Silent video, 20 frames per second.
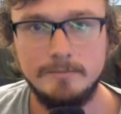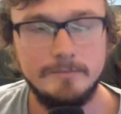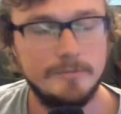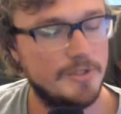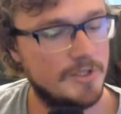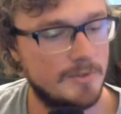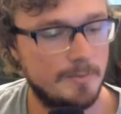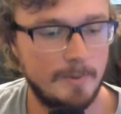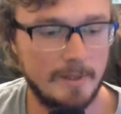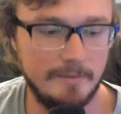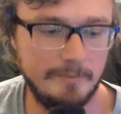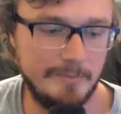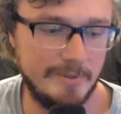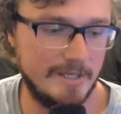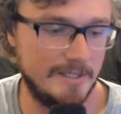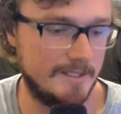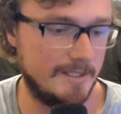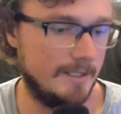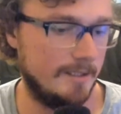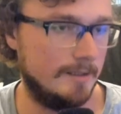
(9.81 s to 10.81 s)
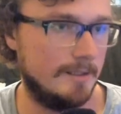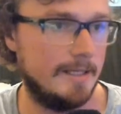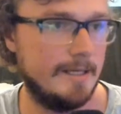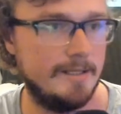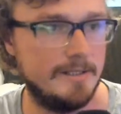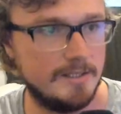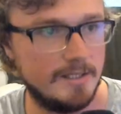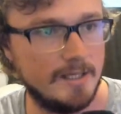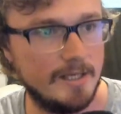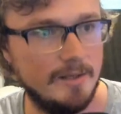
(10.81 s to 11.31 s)
Just been busy,
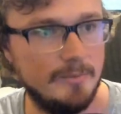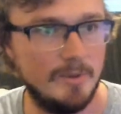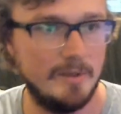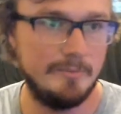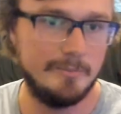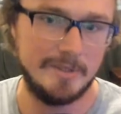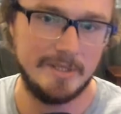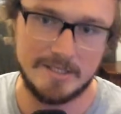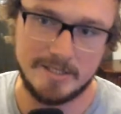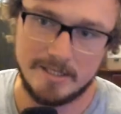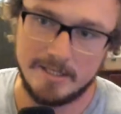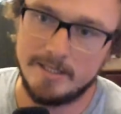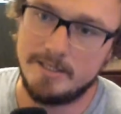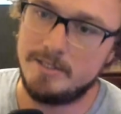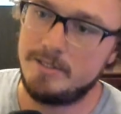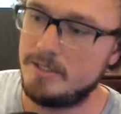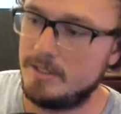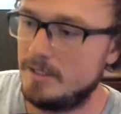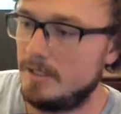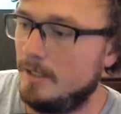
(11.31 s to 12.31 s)
landscaping business.